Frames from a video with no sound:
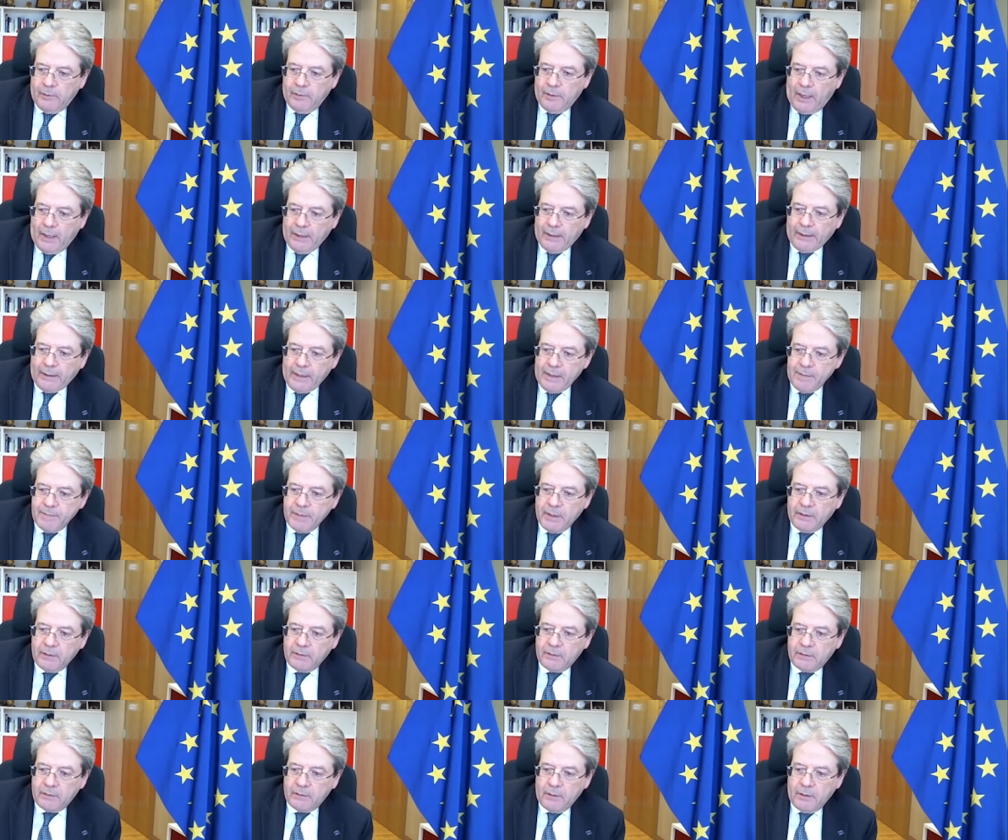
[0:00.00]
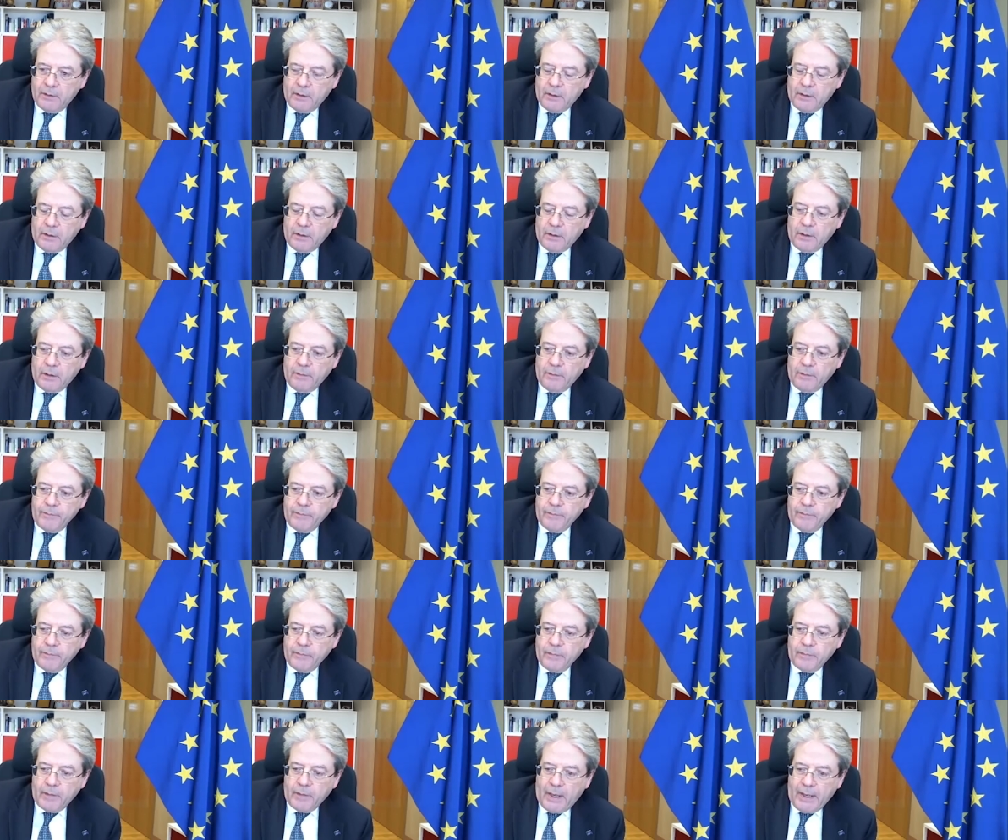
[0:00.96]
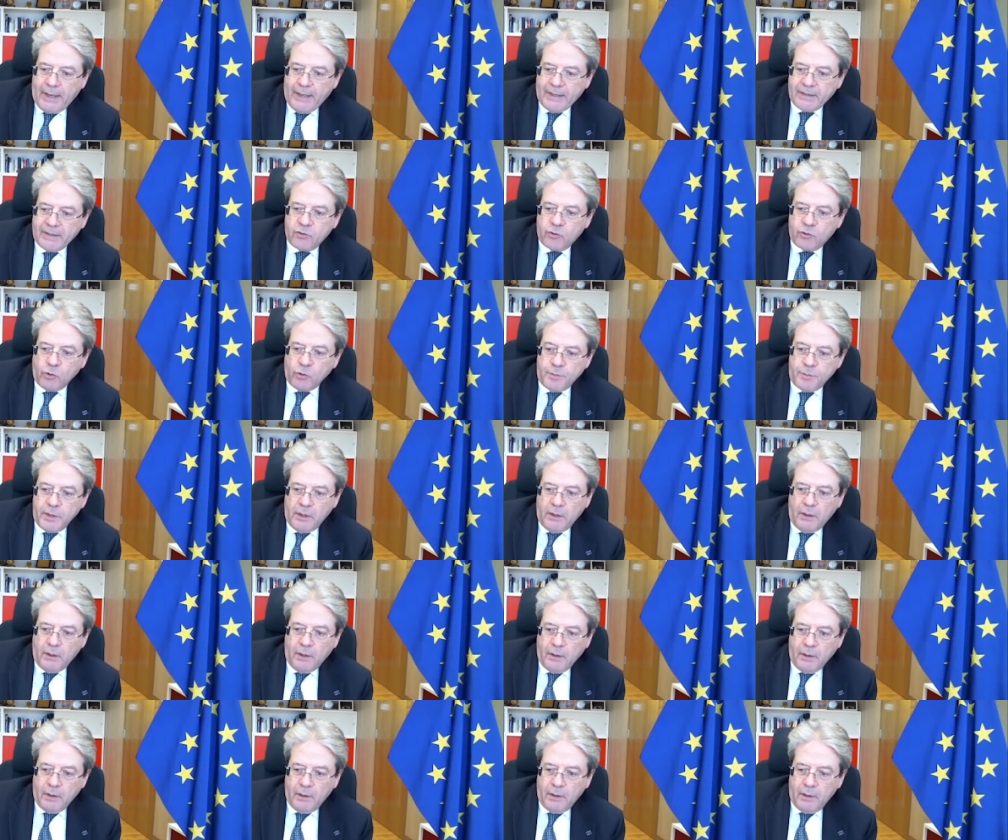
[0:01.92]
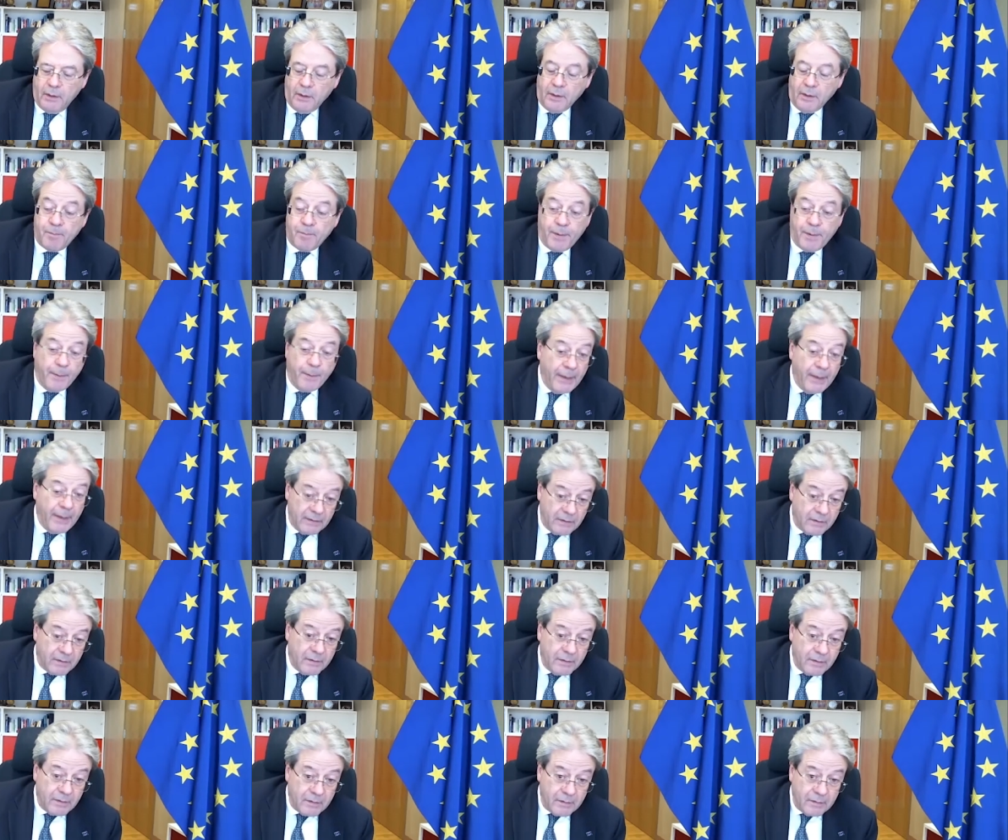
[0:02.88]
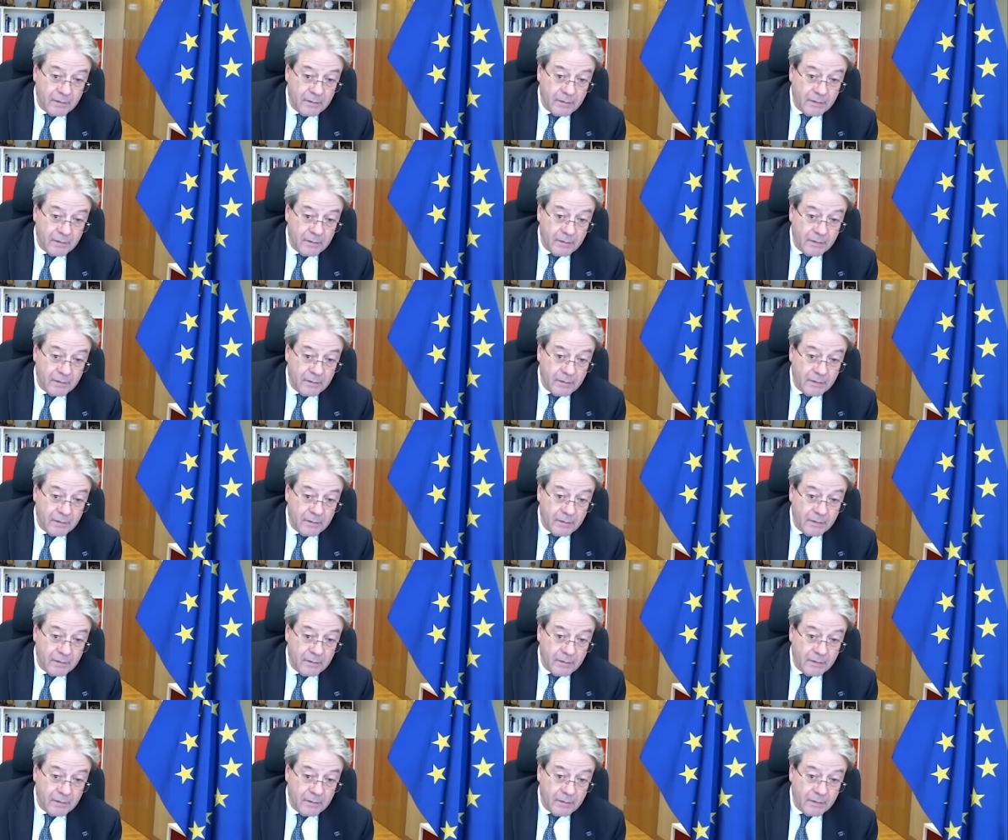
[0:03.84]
agreement has to be implemented,